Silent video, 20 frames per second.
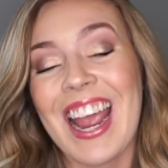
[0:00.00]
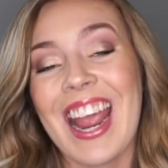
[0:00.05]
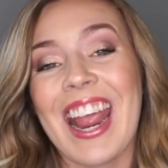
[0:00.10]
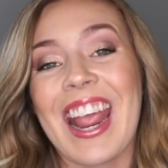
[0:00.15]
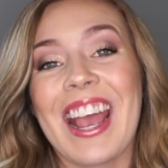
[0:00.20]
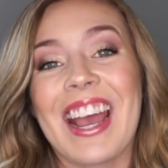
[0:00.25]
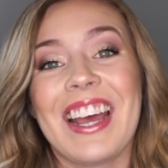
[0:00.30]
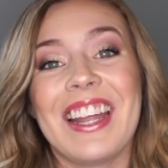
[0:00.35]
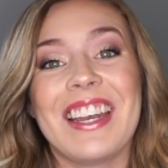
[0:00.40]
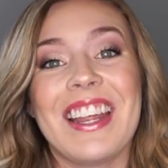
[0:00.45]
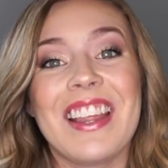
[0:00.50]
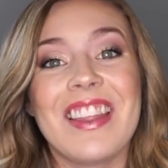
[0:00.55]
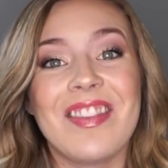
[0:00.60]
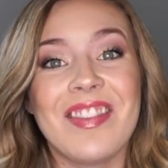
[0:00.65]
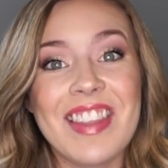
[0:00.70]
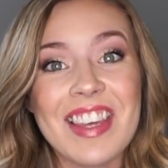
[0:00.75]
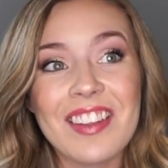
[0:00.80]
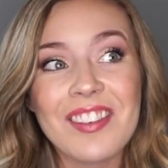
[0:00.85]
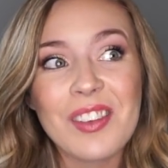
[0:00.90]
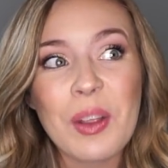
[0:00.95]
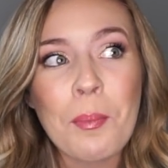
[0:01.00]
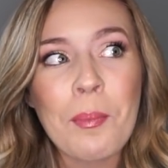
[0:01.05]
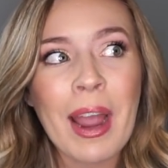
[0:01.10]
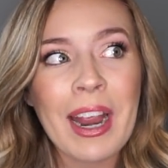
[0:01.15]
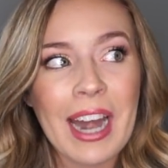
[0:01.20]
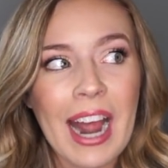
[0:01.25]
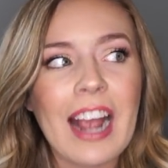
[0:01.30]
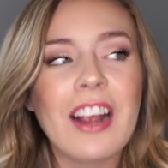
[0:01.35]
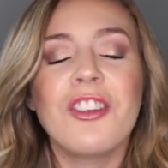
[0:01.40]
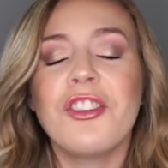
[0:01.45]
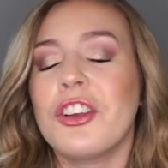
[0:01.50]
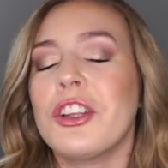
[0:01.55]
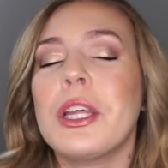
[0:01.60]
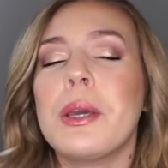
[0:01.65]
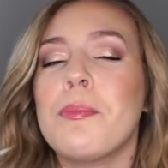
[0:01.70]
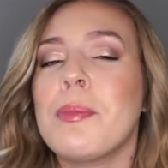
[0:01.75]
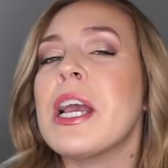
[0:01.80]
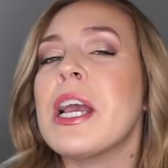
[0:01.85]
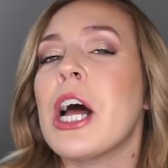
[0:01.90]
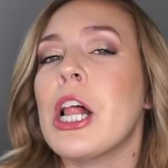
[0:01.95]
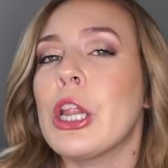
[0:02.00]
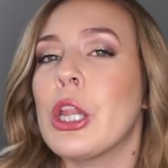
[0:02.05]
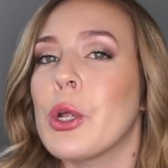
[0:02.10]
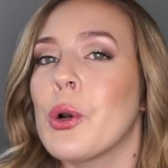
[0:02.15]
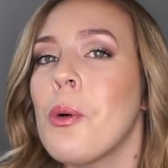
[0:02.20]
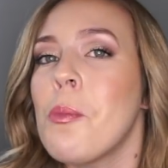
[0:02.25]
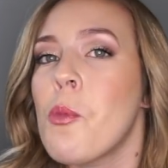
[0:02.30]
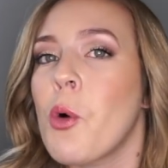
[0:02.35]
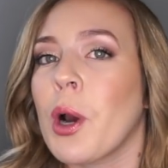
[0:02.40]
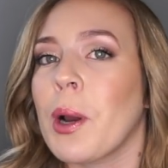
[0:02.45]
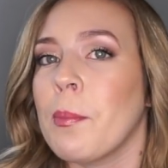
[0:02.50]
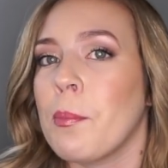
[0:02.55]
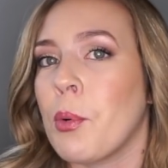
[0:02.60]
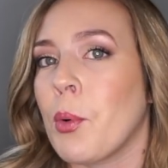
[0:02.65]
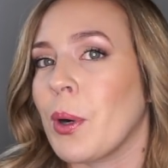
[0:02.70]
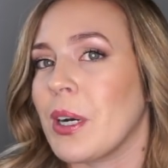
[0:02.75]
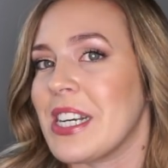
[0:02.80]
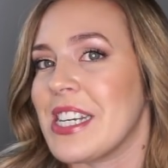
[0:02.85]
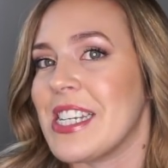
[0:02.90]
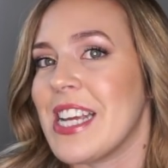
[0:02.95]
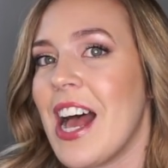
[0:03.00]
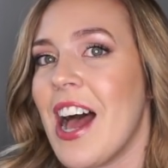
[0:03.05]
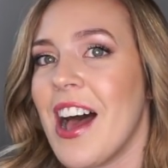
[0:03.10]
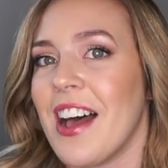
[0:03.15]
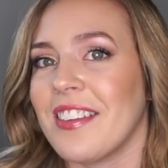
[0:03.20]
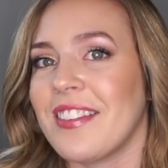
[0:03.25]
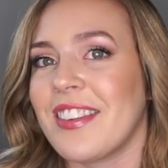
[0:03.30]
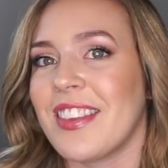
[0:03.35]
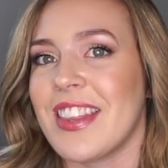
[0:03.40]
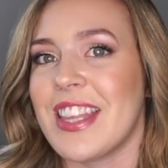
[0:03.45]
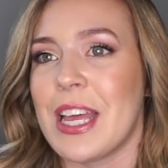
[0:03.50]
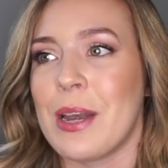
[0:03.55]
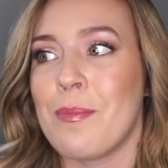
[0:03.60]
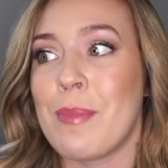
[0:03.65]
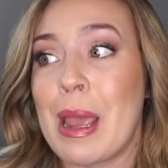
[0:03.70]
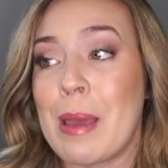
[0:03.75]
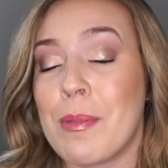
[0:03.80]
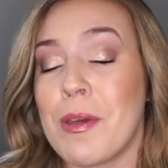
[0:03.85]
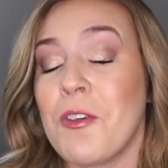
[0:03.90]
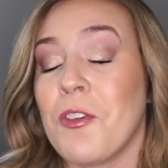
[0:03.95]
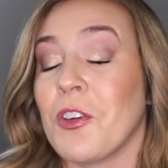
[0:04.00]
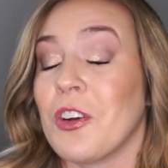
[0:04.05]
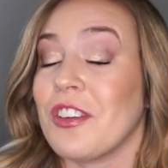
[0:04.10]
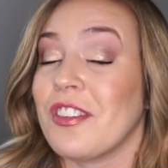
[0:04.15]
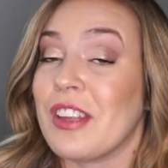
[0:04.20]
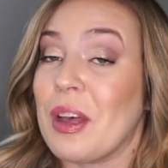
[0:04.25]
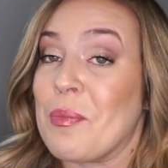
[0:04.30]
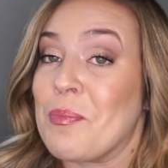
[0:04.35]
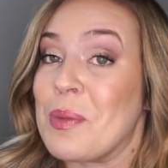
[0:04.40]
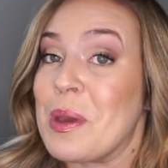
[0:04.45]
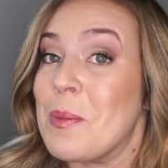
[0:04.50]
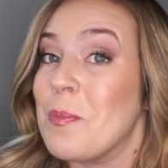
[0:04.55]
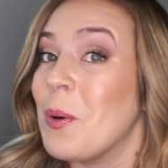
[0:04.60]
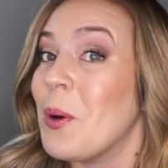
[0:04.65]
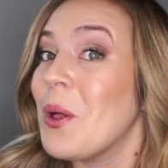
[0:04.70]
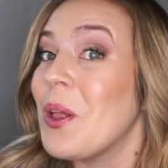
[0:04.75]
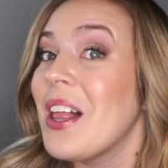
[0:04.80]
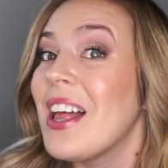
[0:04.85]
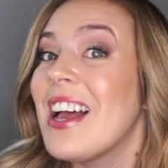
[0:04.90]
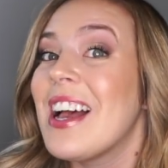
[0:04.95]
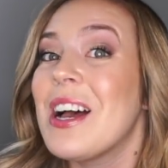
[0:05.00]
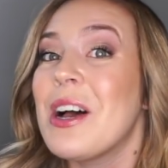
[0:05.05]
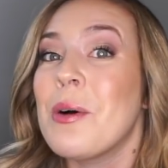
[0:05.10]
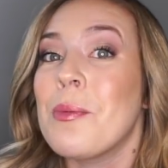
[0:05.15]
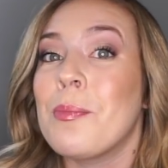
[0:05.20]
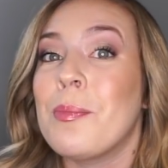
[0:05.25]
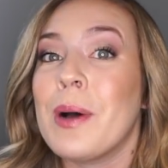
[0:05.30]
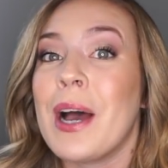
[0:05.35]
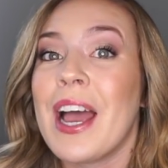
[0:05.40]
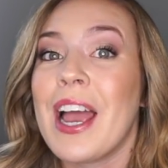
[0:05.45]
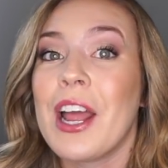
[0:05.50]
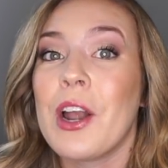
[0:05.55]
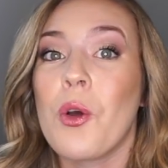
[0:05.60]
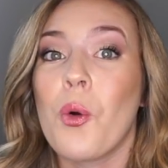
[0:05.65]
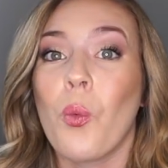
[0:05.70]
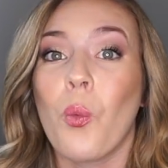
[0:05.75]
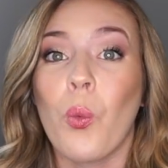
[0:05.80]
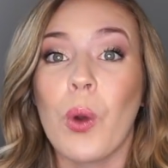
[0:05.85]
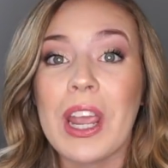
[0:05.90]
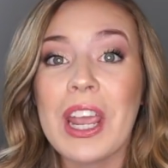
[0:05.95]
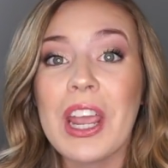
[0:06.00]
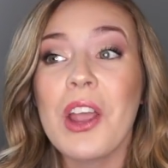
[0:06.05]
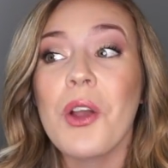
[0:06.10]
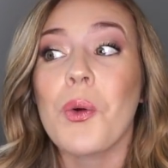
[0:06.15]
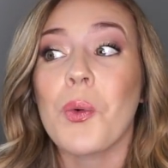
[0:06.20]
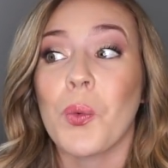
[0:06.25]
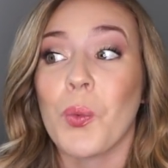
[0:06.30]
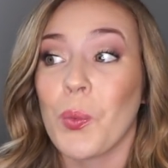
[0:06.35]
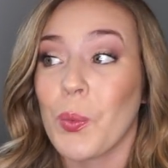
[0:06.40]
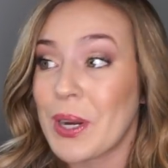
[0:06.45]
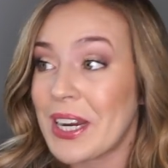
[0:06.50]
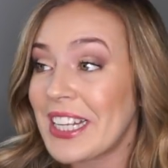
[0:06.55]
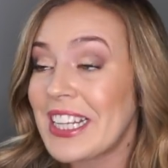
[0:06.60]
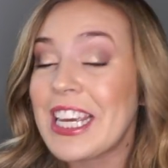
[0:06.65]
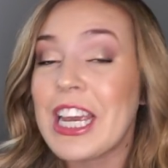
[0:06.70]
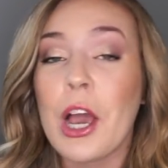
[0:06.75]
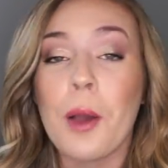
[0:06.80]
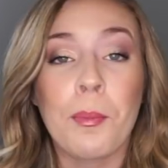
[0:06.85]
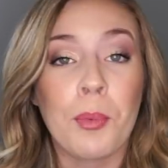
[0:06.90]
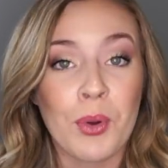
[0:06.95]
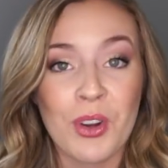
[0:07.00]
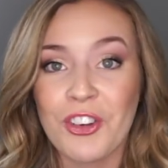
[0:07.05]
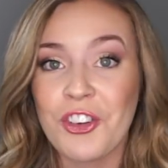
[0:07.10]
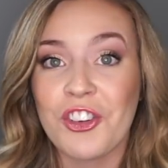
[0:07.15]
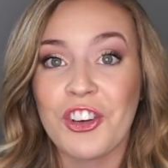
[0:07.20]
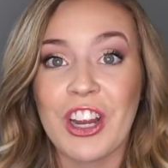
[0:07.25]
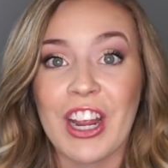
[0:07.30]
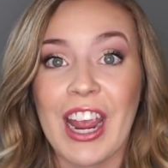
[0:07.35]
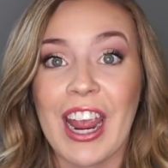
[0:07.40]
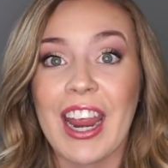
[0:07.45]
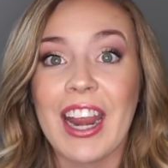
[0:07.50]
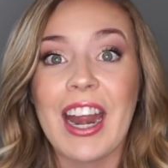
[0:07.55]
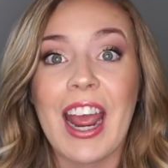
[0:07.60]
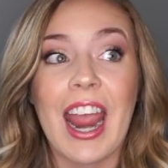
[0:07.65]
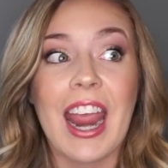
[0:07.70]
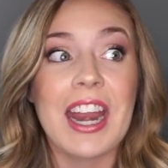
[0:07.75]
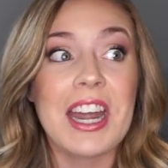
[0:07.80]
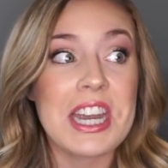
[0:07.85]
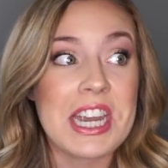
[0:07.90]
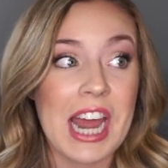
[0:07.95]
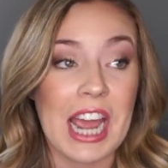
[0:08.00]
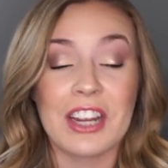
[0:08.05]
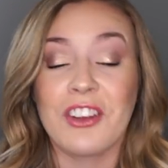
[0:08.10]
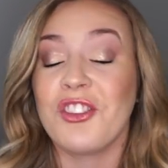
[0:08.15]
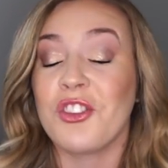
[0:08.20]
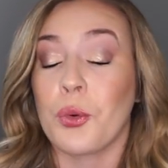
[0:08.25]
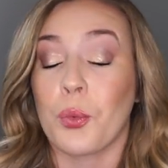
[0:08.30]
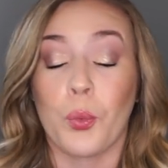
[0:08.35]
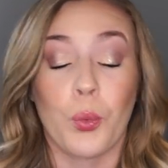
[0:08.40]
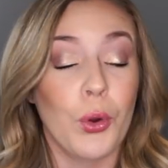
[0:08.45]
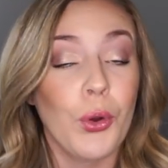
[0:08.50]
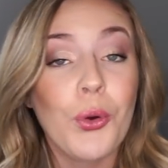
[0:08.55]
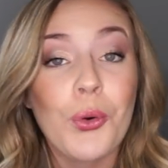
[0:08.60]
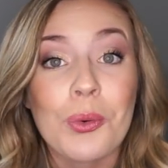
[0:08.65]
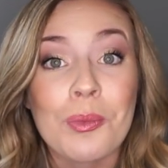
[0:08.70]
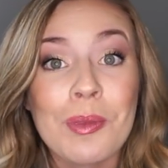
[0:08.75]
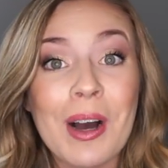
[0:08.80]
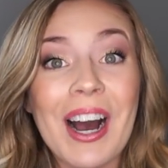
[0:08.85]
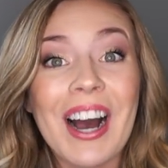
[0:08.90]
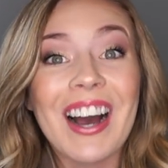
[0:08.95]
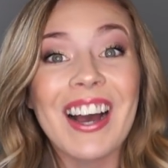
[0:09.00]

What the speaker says: And this might actually a little more important to us than maybe for some people, but we really appreciate a nice room.